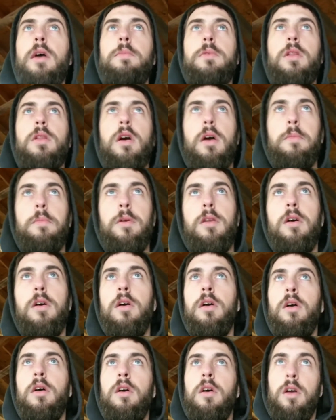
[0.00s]
I
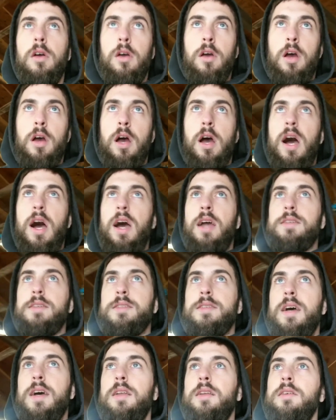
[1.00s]
decided to be
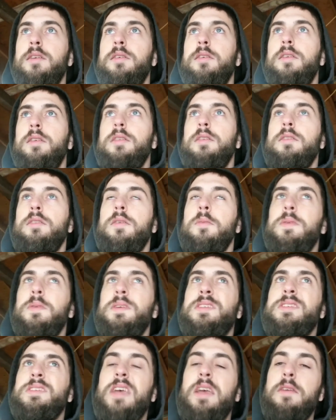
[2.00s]
safe, I would pull over
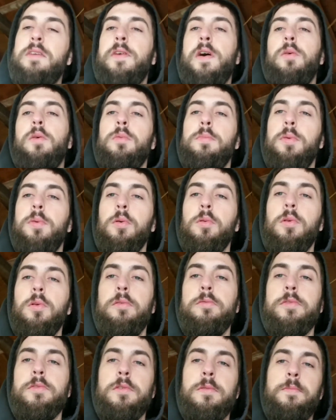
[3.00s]
just
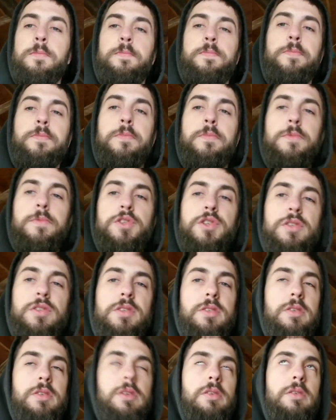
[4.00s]
to pop the hood, kind
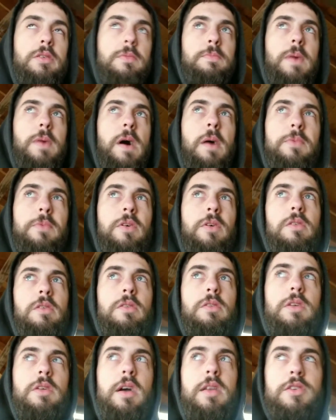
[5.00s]
of check to see if it really
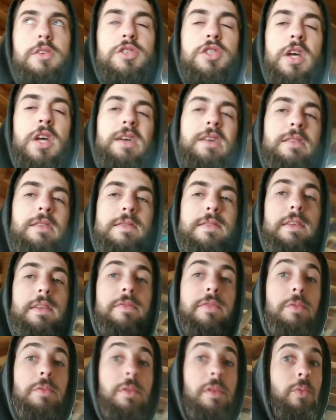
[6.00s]
was overheating.
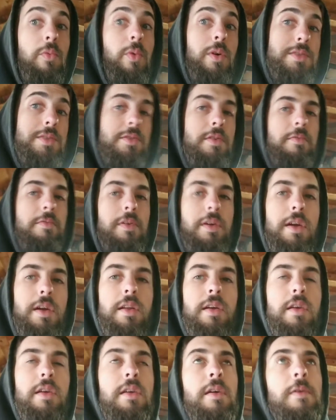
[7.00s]

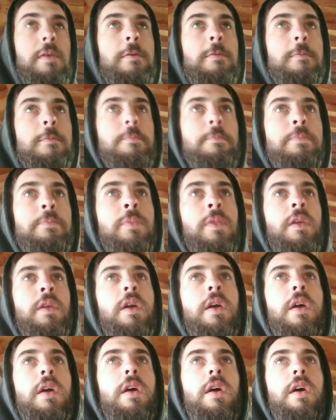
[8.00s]
I stopped,
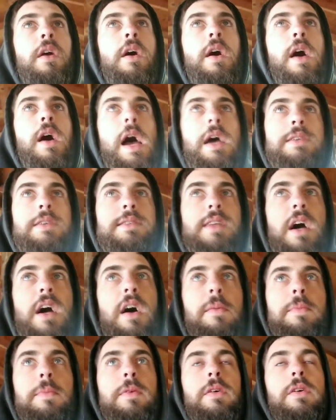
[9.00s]
turned it
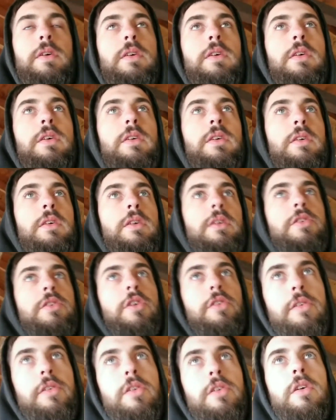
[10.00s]
off.
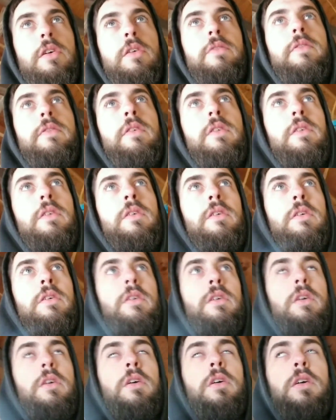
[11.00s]
It smelled hot,
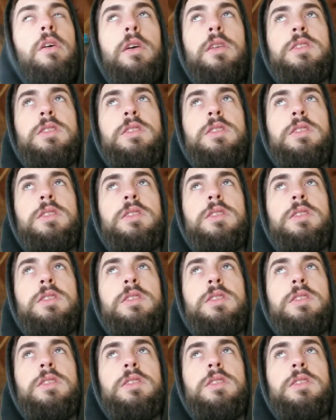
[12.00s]
but